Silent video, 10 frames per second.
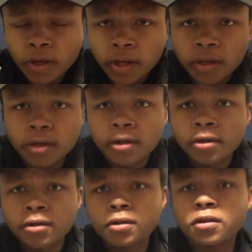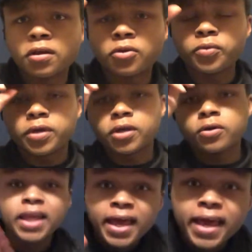And there we
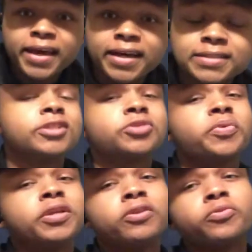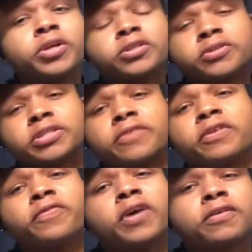go. Hey guys, so we didn't reach our
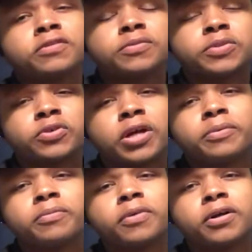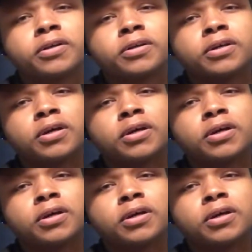75 subscriber mark,